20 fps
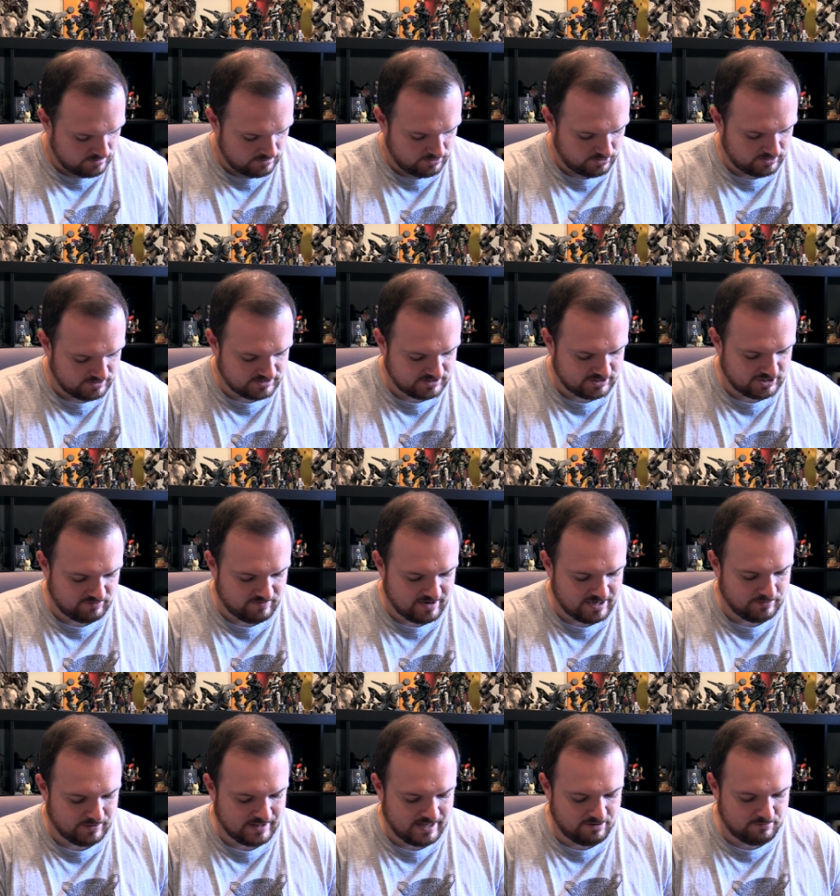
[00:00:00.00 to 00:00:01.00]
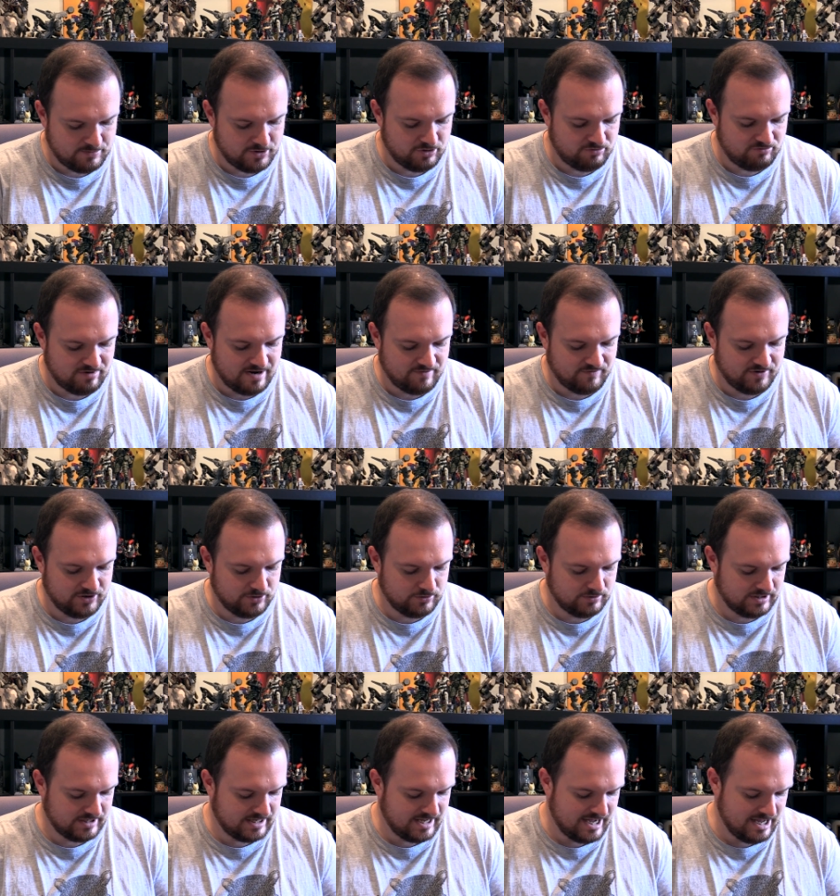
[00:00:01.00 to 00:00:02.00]
you can see already without me unraveling
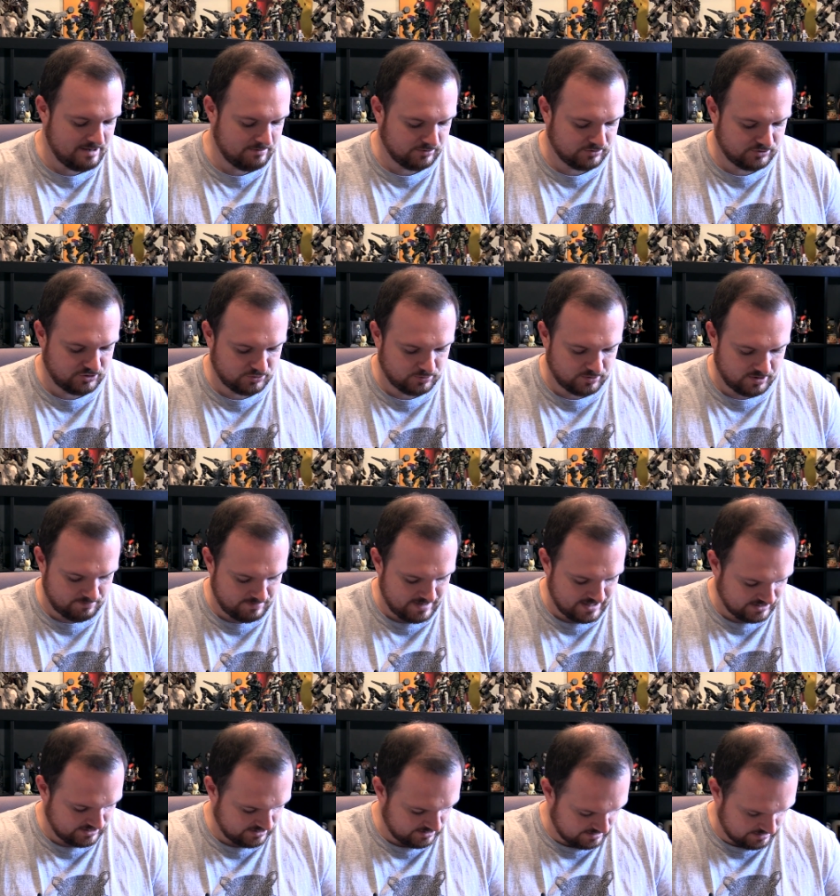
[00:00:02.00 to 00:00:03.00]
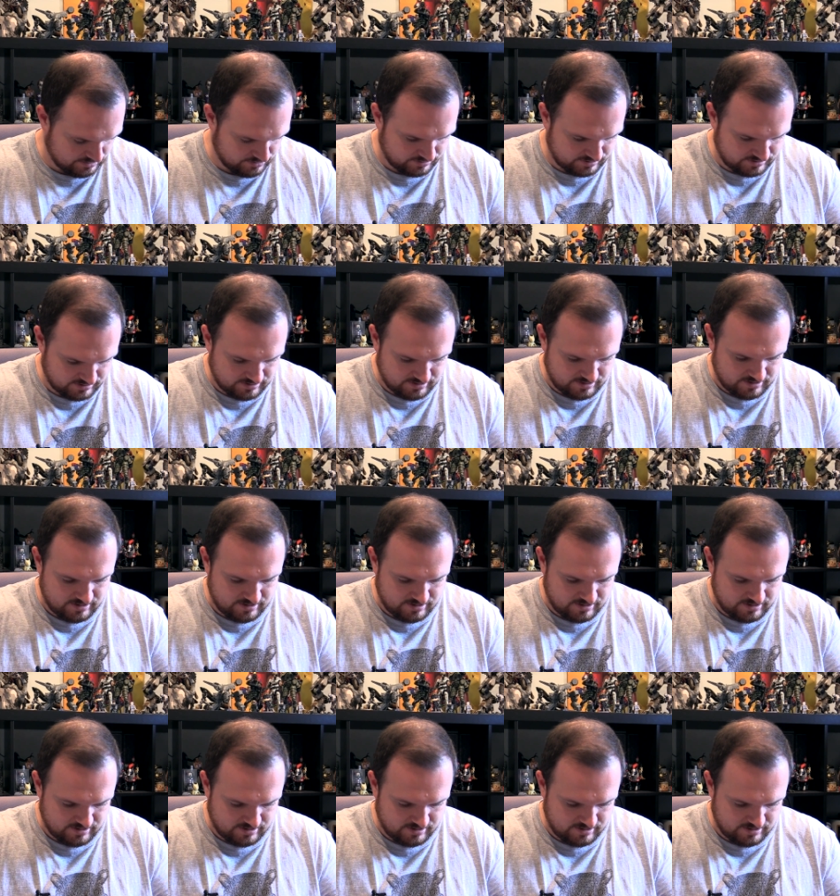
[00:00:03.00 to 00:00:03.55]
all the cables just what a mess this looks.